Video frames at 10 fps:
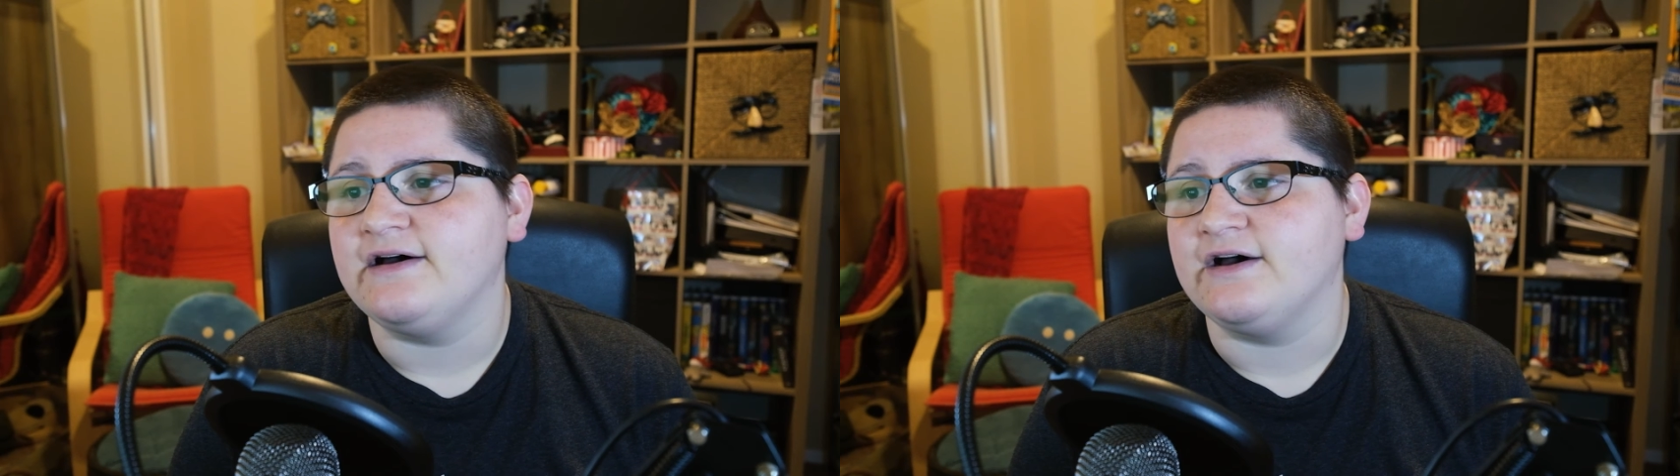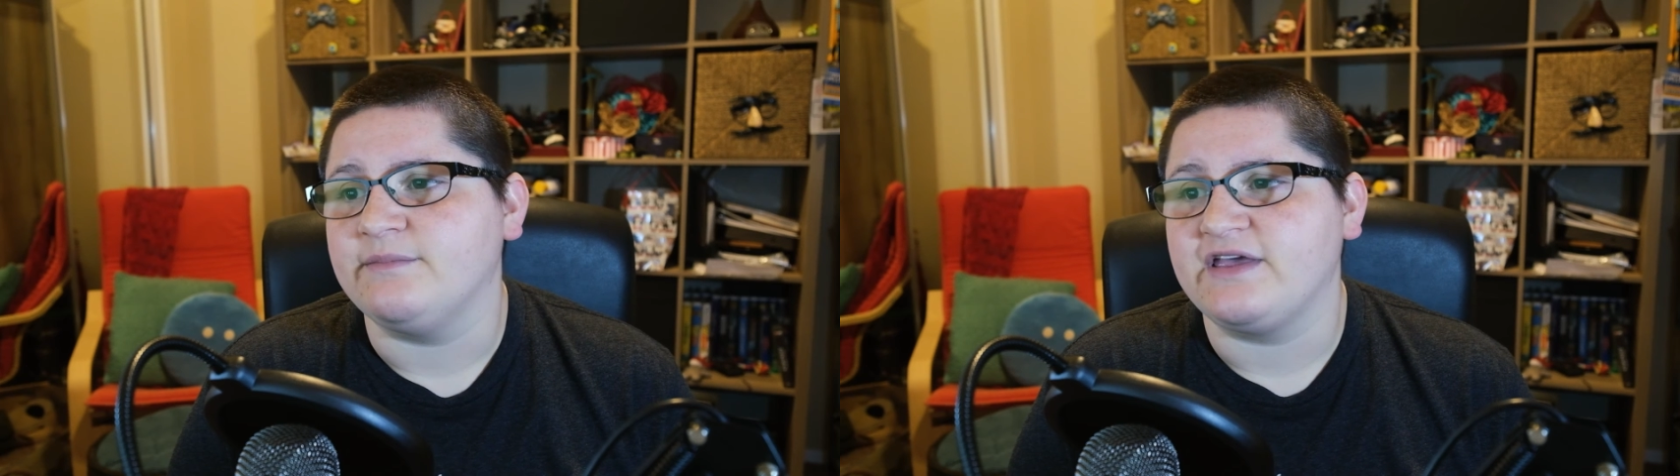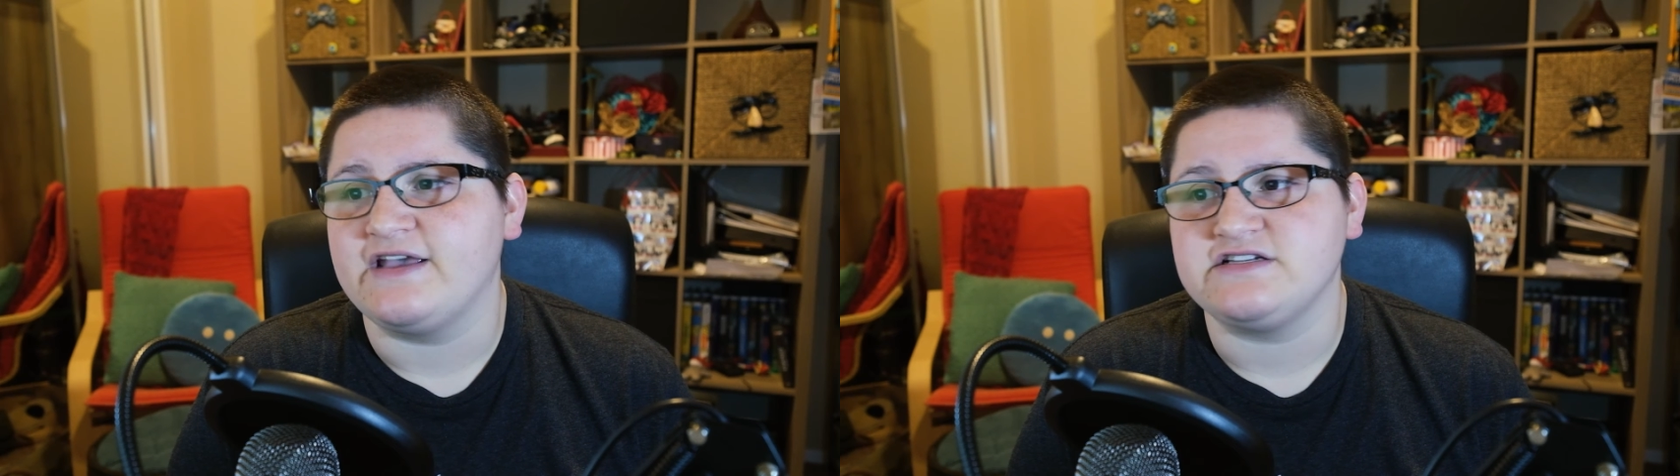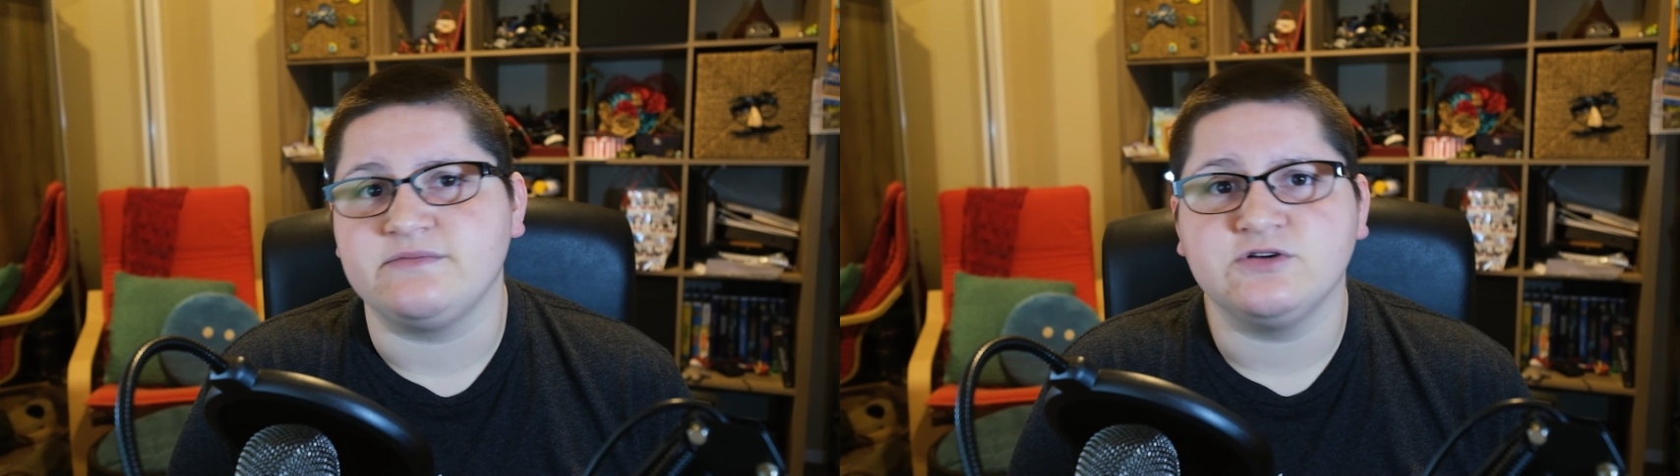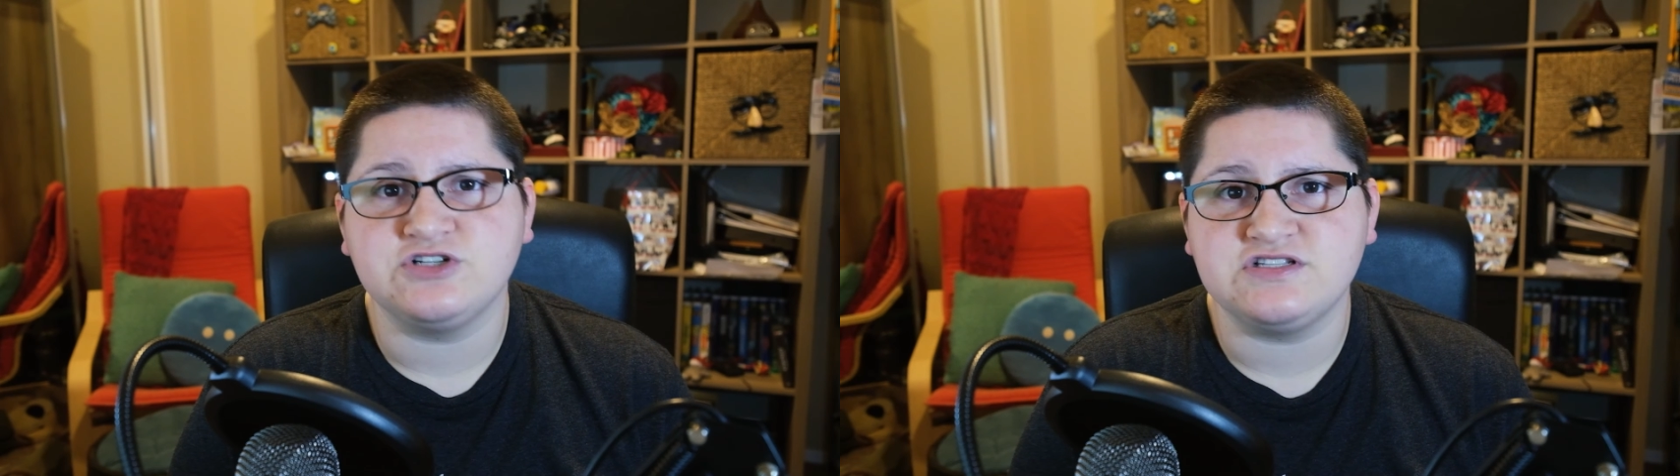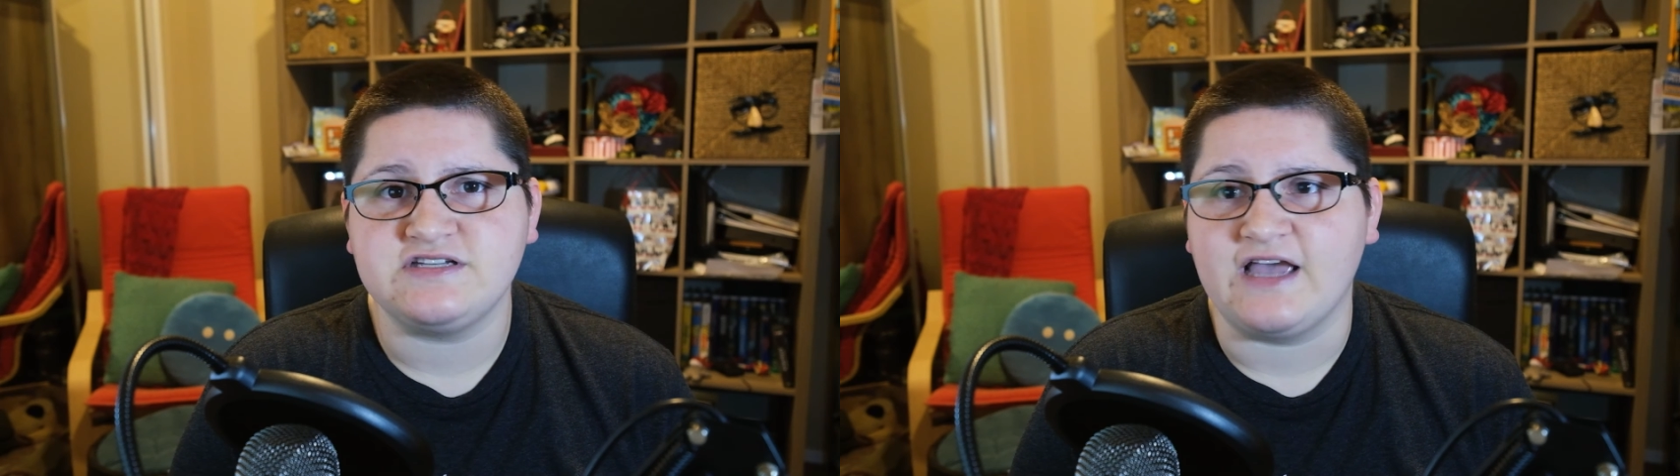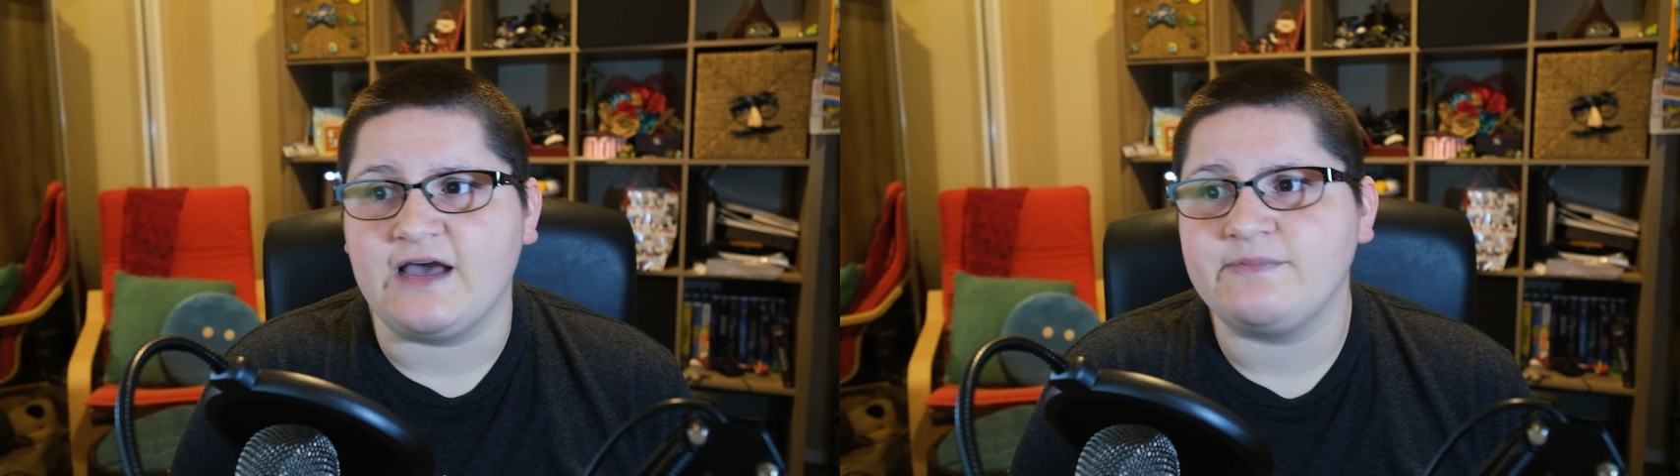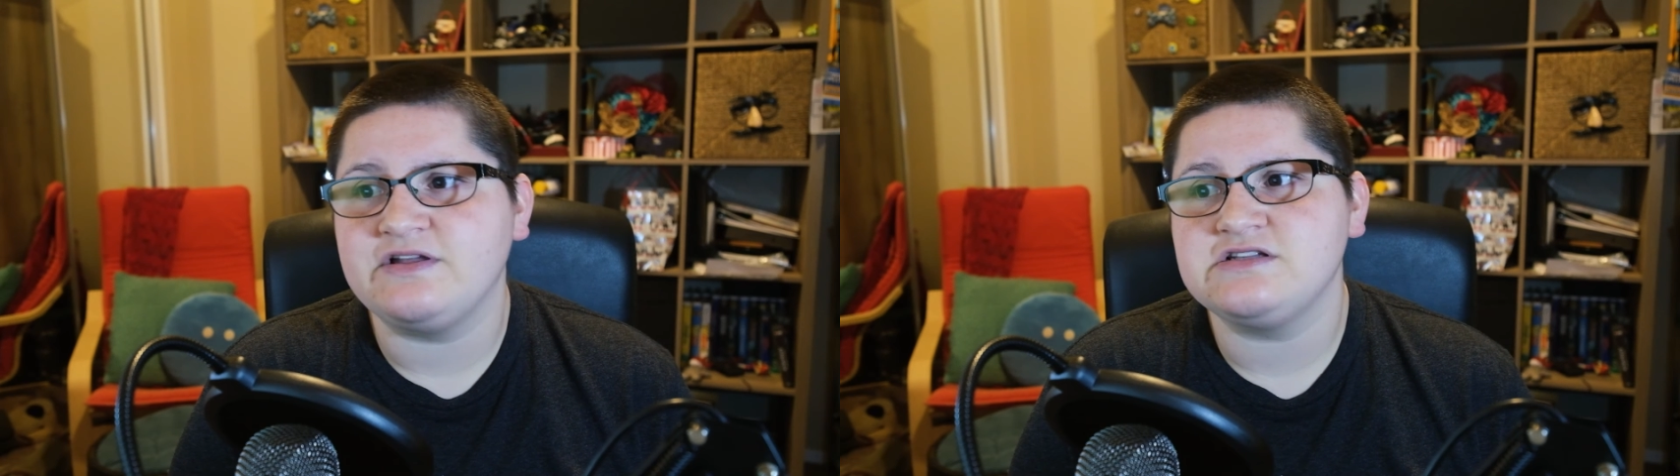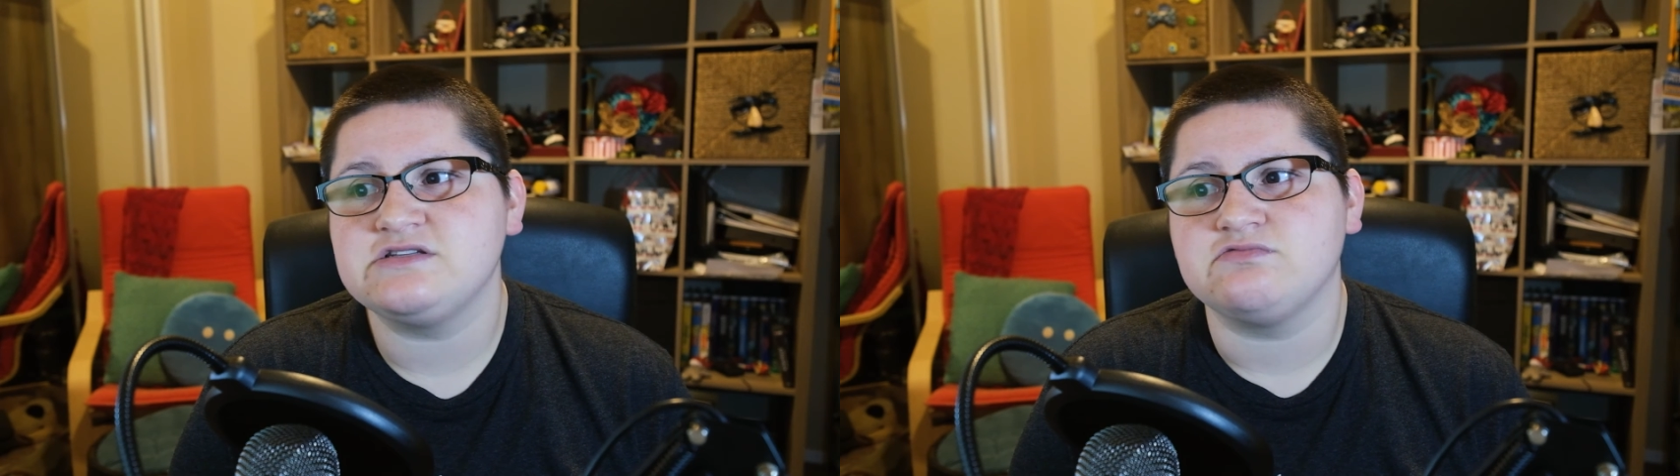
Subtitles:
in case an emergency happens,